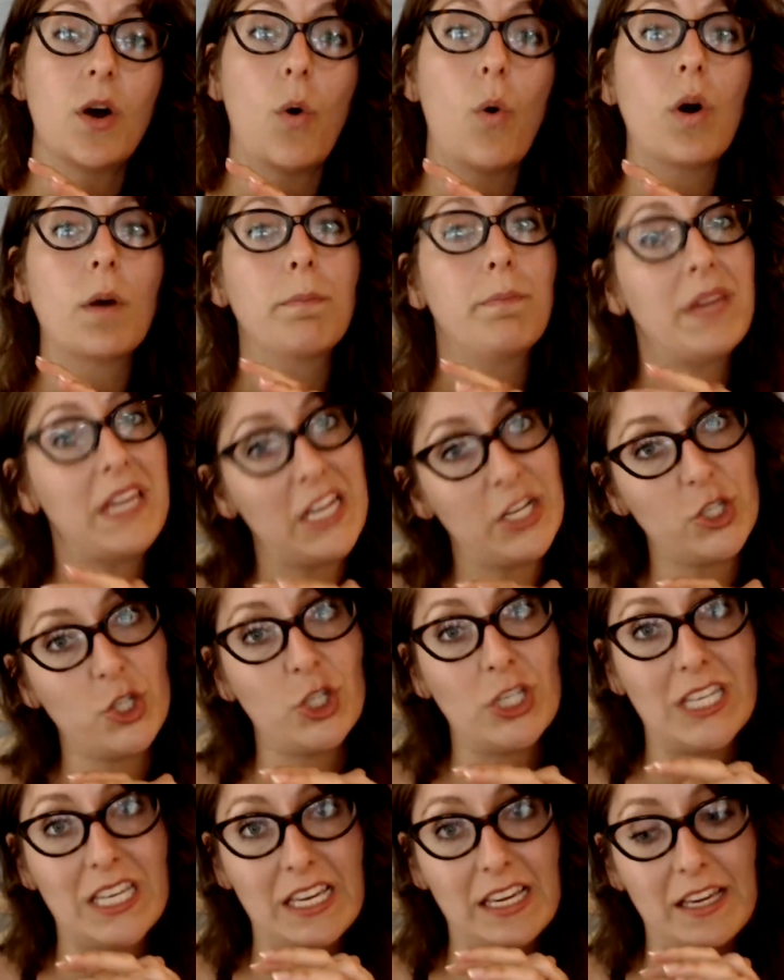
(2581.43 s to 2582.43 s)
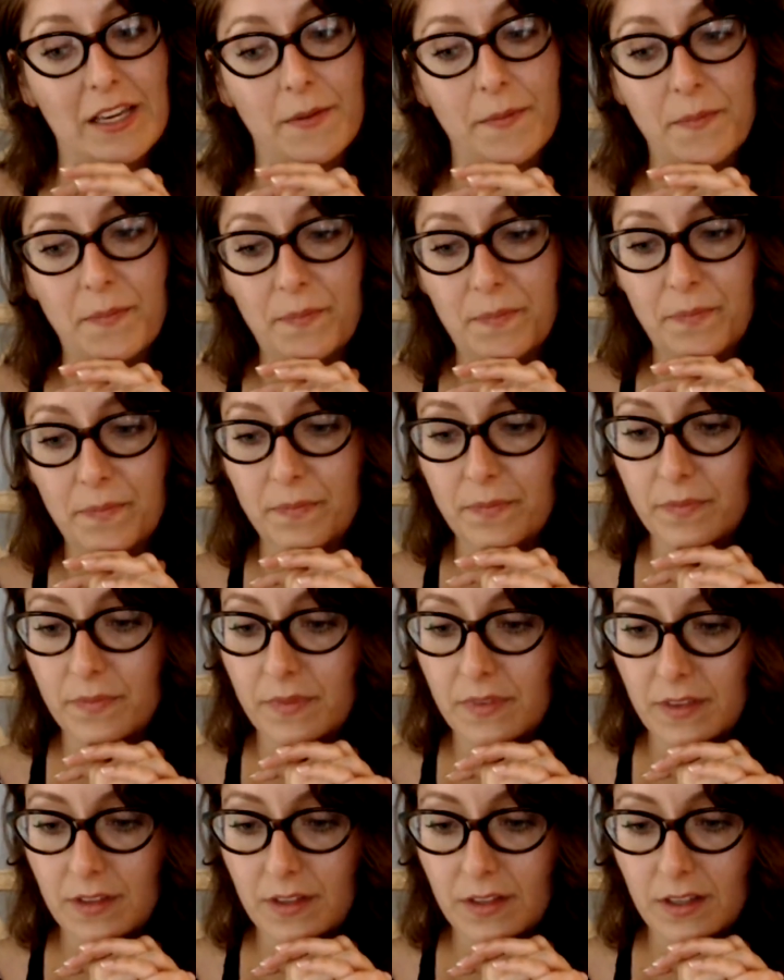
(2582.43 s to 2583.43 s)
Or peach tea.
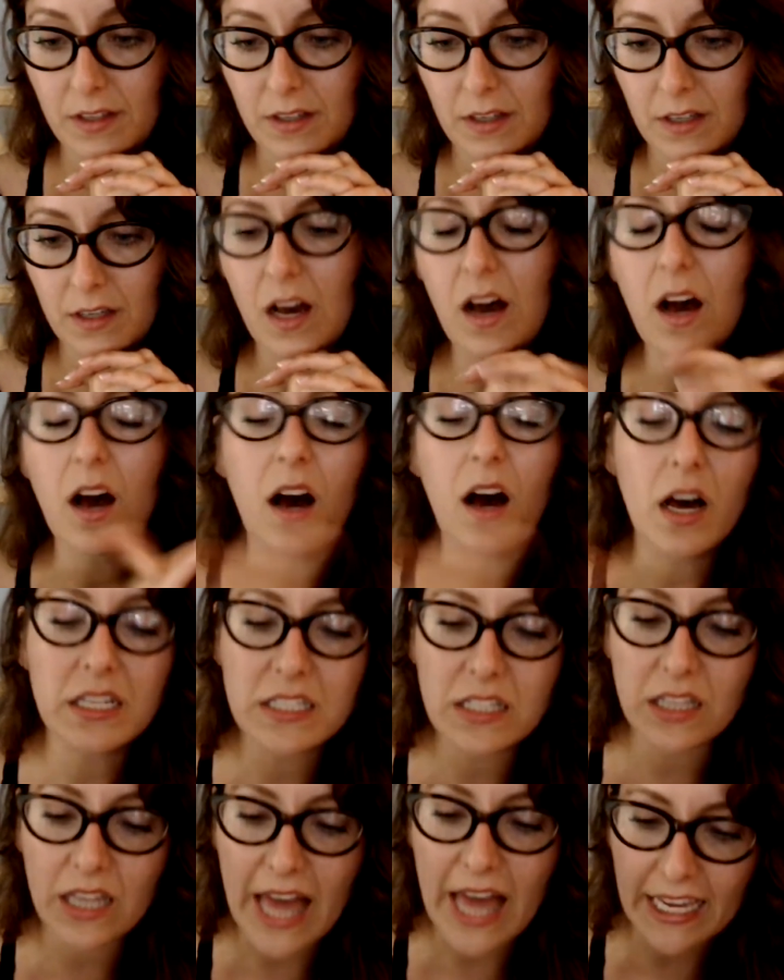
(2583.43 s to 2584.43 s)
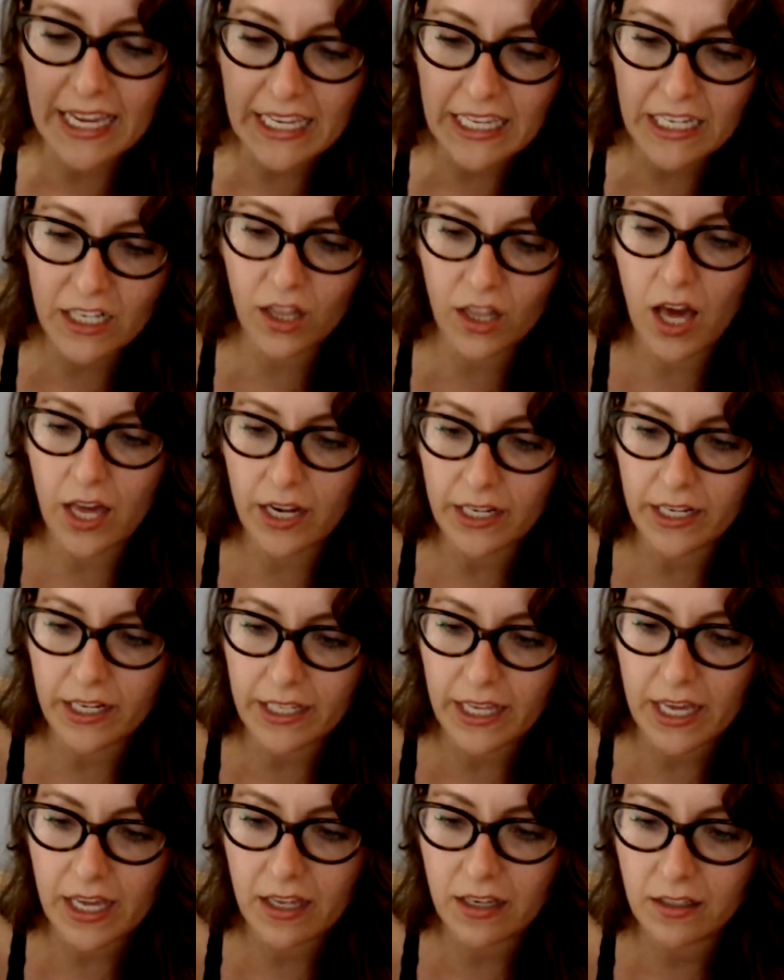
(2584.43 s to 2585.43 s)
It's
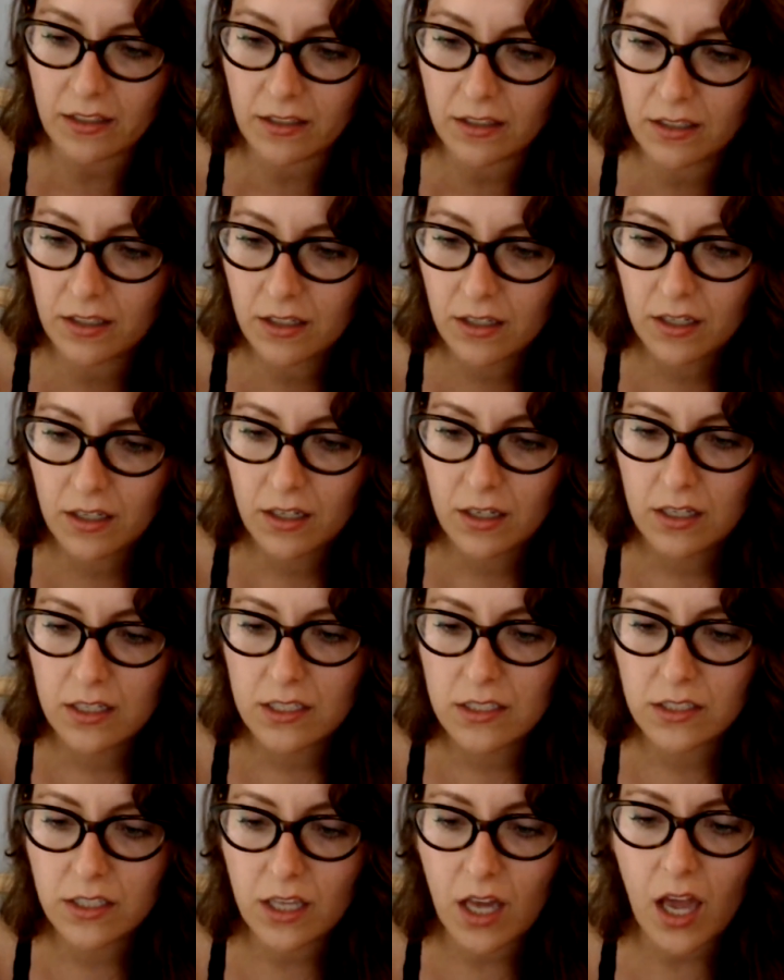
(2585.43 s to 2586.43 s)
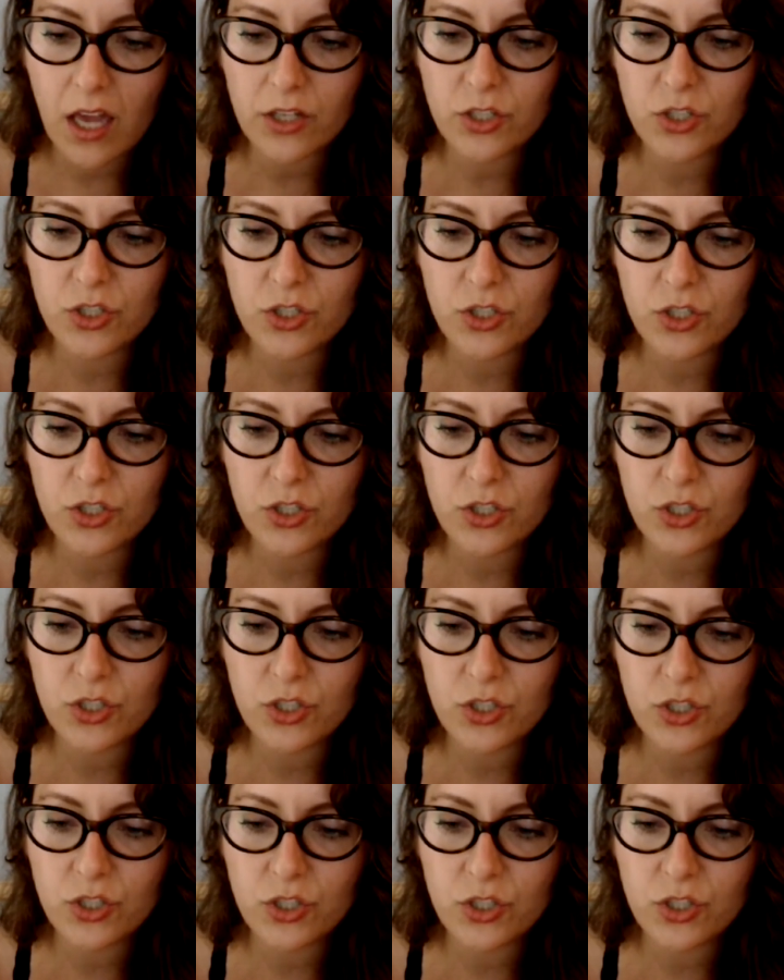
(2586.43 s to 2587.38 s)
lagging a lot again. God,